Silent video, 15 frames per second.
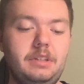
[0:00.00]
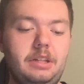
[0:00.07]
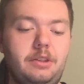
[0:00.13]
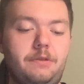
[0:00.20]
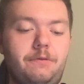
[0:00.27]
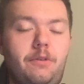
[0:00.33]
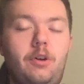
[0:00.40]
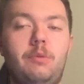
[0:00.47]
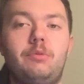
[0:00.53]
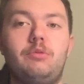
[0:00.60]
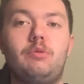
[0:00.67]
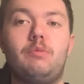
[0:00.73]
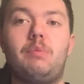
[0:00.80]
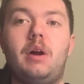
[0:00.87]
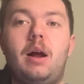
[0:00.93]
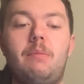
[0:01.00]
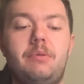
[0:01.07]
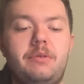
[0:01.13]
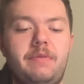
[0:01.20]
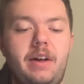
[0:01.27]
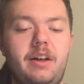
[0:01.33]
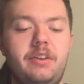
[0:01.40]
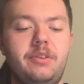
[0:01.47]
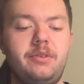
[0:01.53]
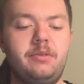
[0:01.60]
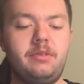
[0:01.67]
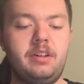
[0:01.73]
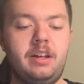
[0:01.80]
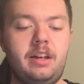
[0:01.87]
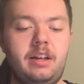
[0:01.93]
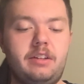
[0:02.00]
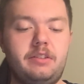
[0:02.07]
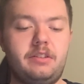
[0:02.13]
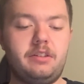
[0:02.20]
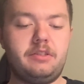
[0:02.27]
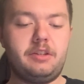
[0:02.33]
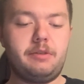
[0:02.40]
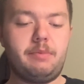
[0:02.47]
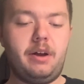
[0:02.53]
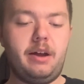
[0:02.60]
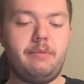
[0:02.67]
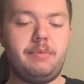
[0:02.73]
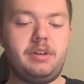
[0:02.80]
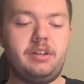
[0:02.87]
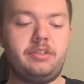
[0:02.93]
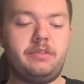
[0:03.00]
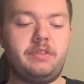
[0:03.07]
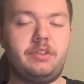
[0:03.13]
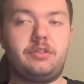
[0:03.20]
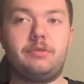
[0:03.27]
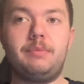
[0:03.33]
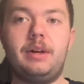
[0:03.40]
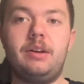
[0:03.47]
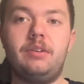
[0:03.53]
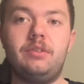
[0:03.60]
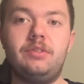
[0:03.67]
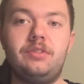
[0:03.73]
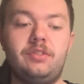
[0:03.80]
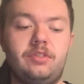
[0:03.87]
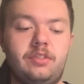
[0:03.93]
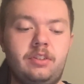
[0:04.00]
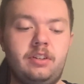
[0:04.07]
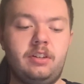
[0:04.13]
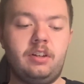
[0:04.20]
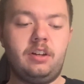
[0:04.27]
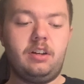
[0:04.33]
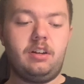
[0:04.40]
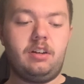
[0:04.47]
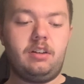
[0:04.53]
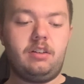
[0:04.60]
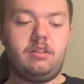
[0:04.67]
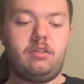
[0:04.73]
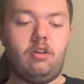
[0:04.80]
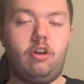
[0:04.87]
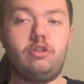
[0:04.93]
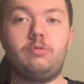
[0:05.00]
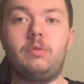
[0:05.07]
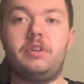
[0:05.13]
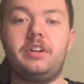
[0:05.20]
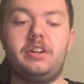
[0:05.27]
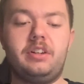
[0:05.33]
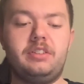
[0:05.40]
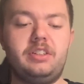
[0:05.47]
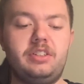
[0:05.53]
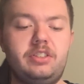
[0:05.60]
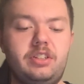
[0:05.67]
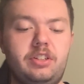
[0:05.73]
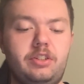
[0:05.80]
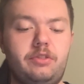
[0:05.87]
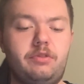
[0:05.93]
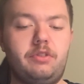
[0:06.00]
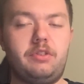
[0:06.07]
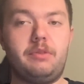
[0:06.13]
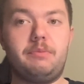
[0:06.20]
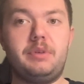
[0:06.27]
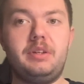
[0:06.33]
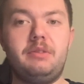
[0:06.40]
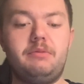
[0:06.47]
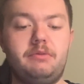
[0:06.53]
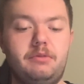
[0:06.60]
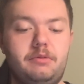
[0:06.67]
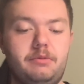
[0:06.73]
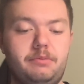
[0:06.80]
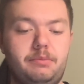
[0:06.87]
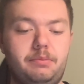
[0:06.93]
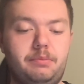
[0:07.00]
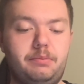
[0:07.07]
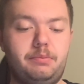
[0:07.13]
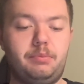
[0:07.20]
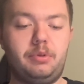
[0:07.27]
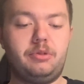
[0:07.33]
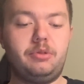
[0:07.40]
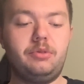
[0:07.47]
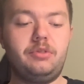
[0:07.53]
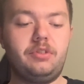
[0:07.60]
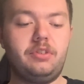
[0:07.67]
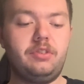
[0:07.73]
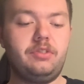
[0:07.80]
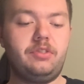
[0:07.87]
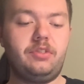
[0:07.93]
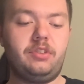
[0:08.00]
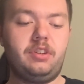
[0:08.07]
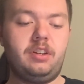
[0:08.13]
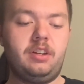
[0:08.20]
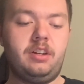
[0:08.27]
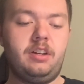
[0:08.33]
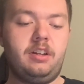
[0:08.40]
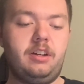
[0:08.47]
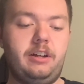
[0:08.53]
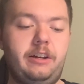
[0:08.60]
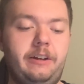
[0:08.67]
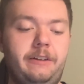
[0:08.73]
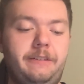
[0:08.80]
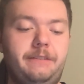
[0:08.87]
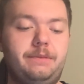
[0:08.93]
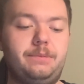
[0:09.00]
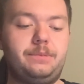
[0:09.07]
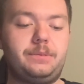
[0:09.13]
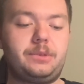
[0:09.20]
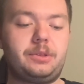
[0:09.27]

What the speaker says: the farms ruin property value nearby because of the smells, harsh working conditions for the meat producers, um,